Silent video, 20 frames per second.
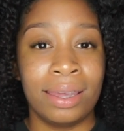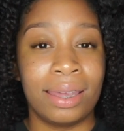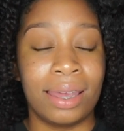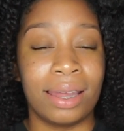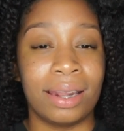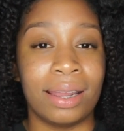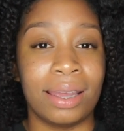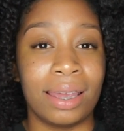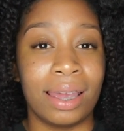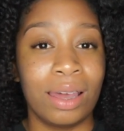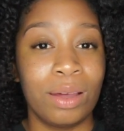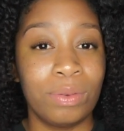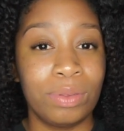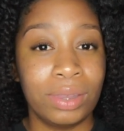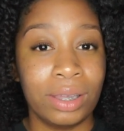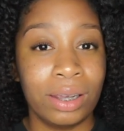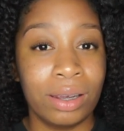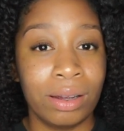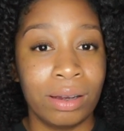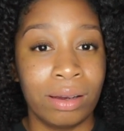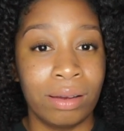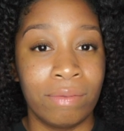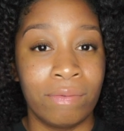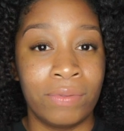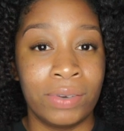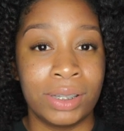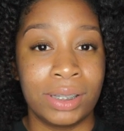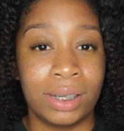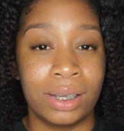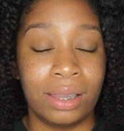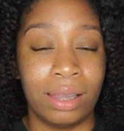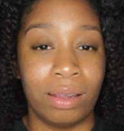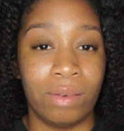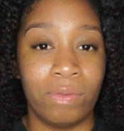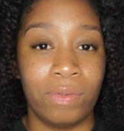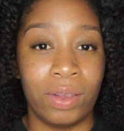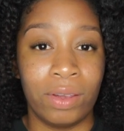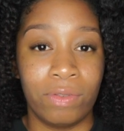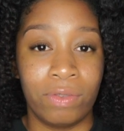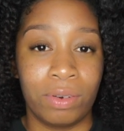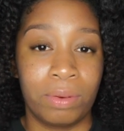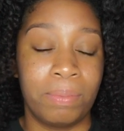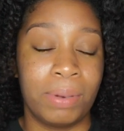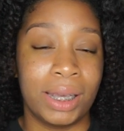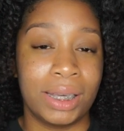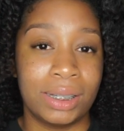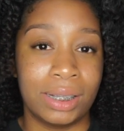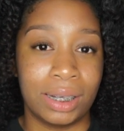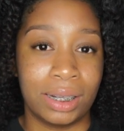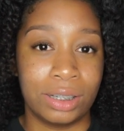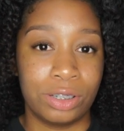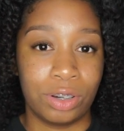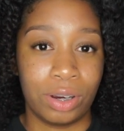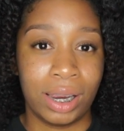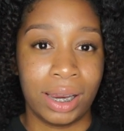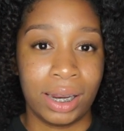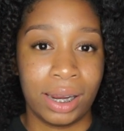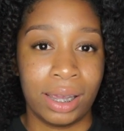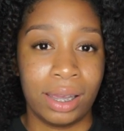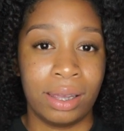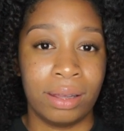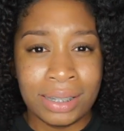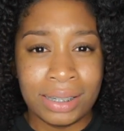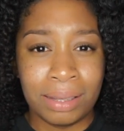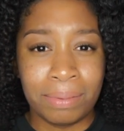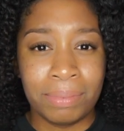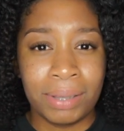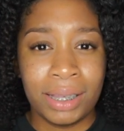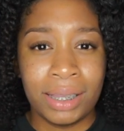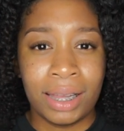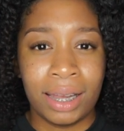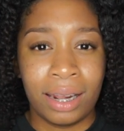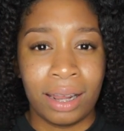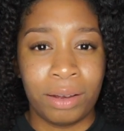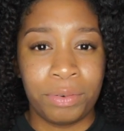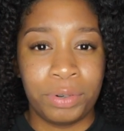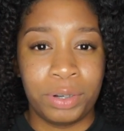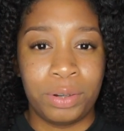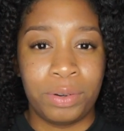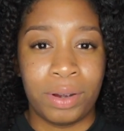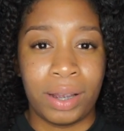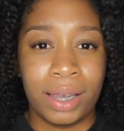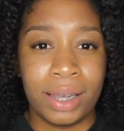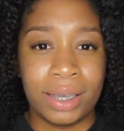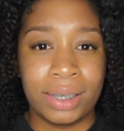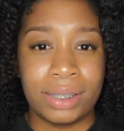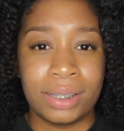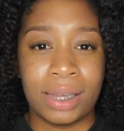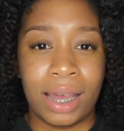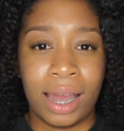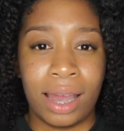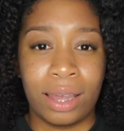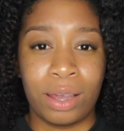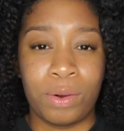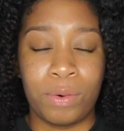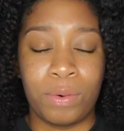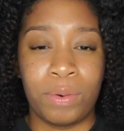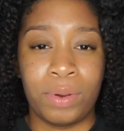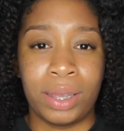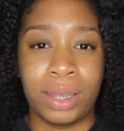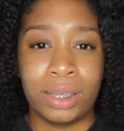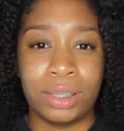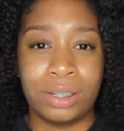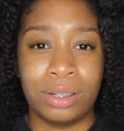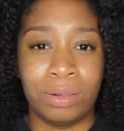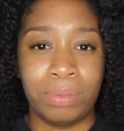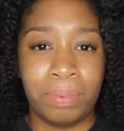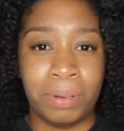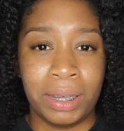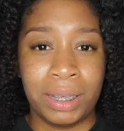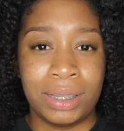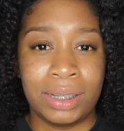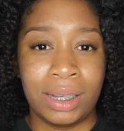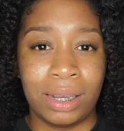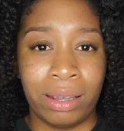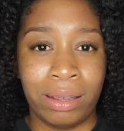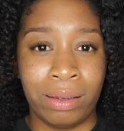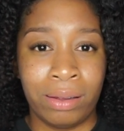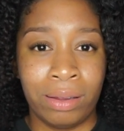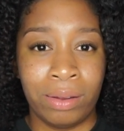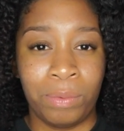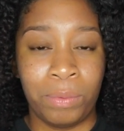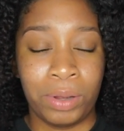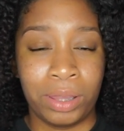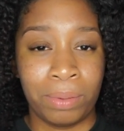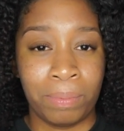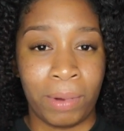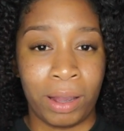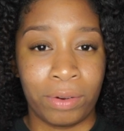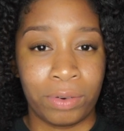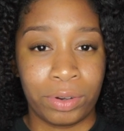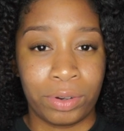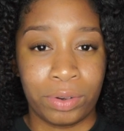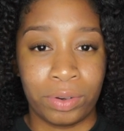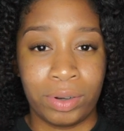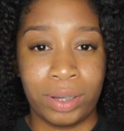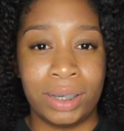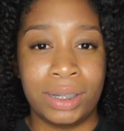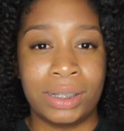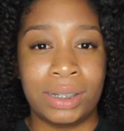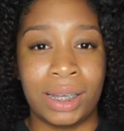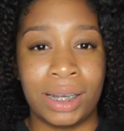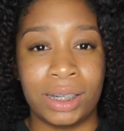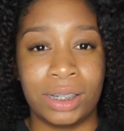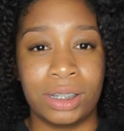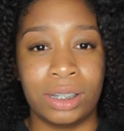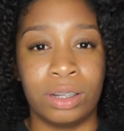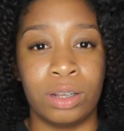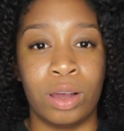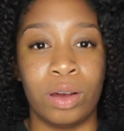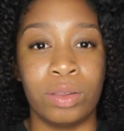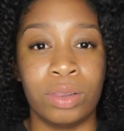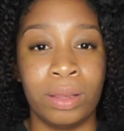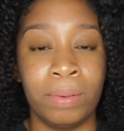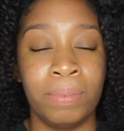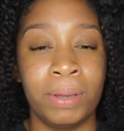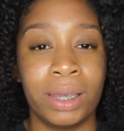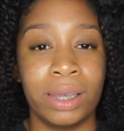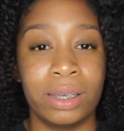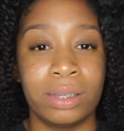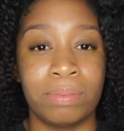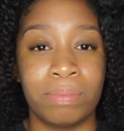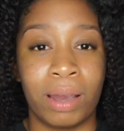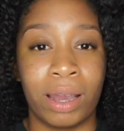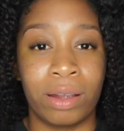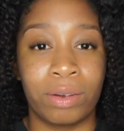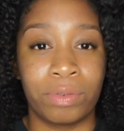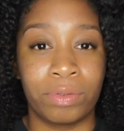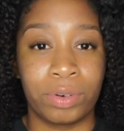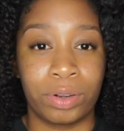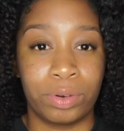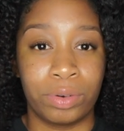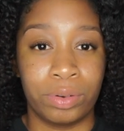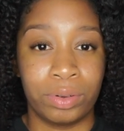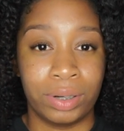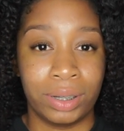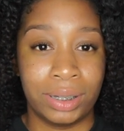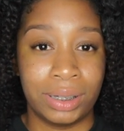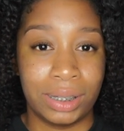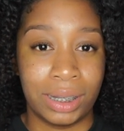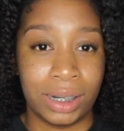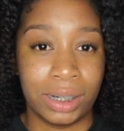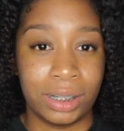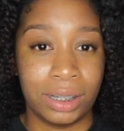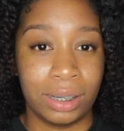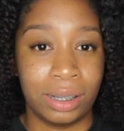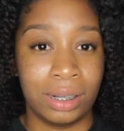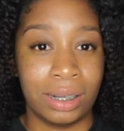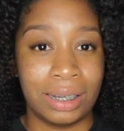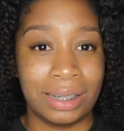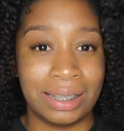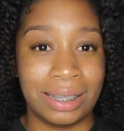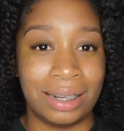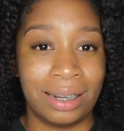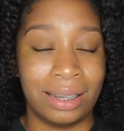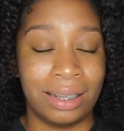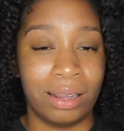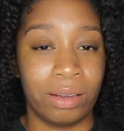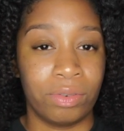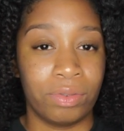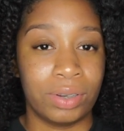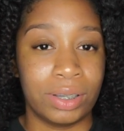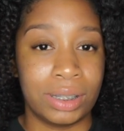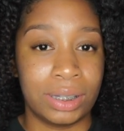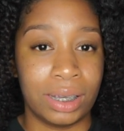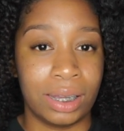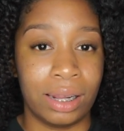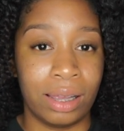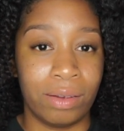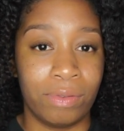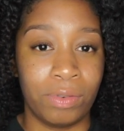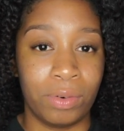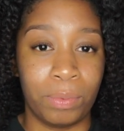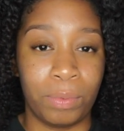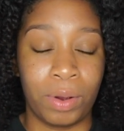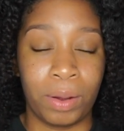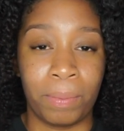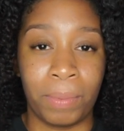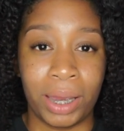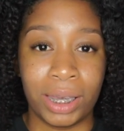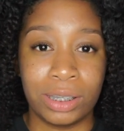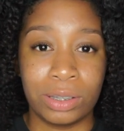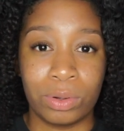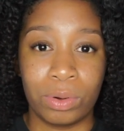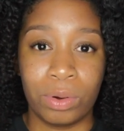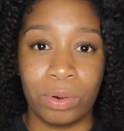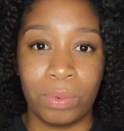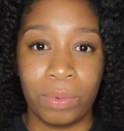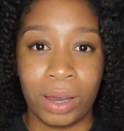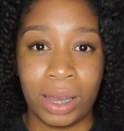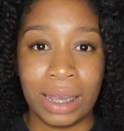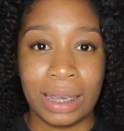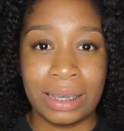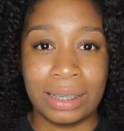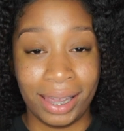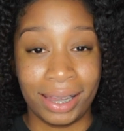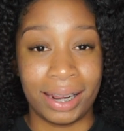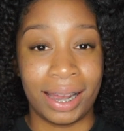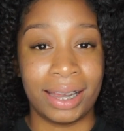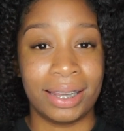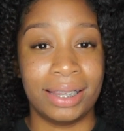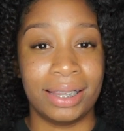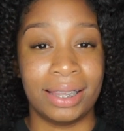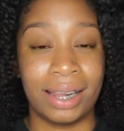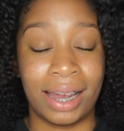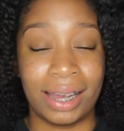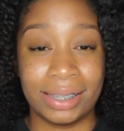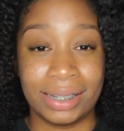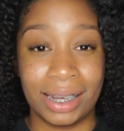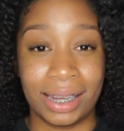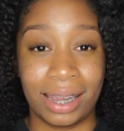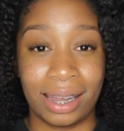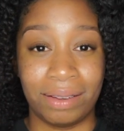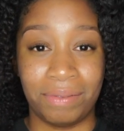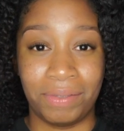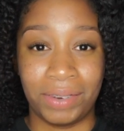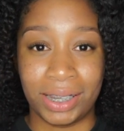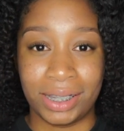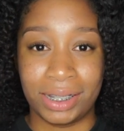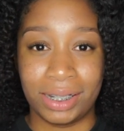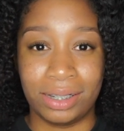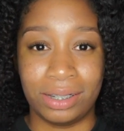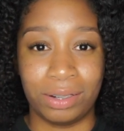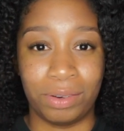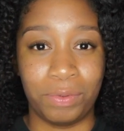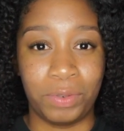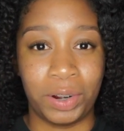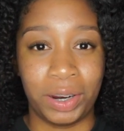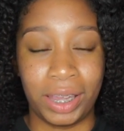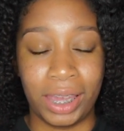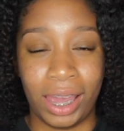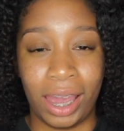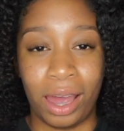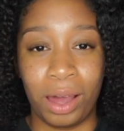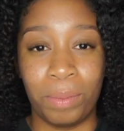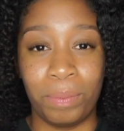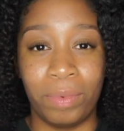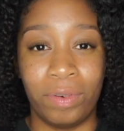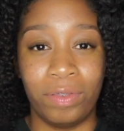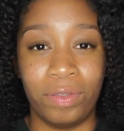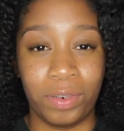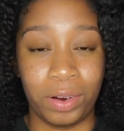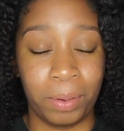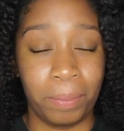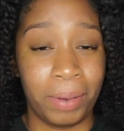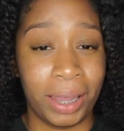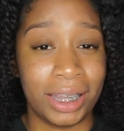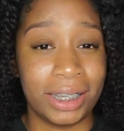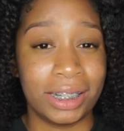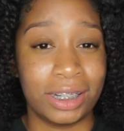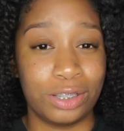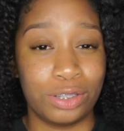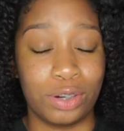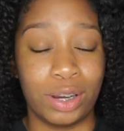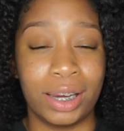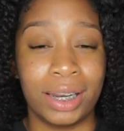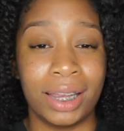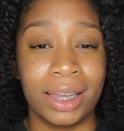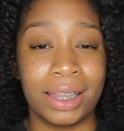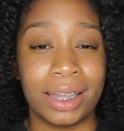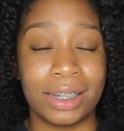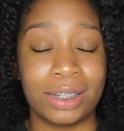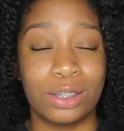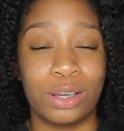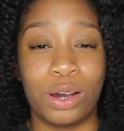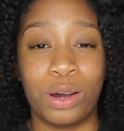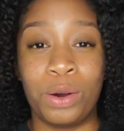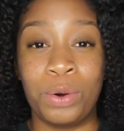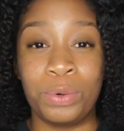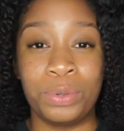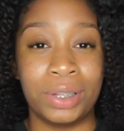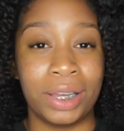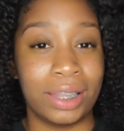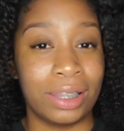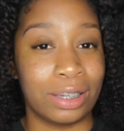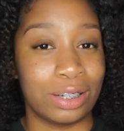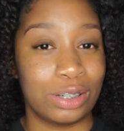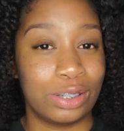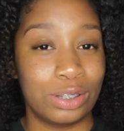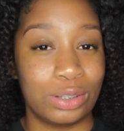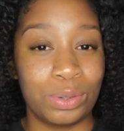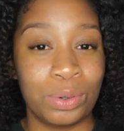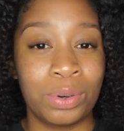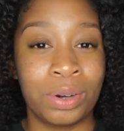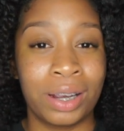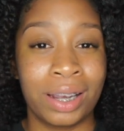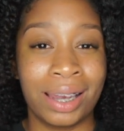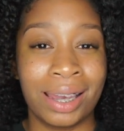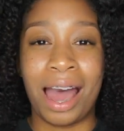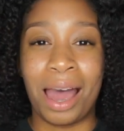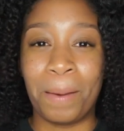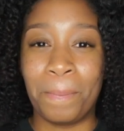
getting healthier and physically fit for basic training. Something that I regret is not going to PT with my recruiting station, only because my recruiting station is in a different city from where my school was and I did not take advantage of working out for basic training. That's a whole nother story.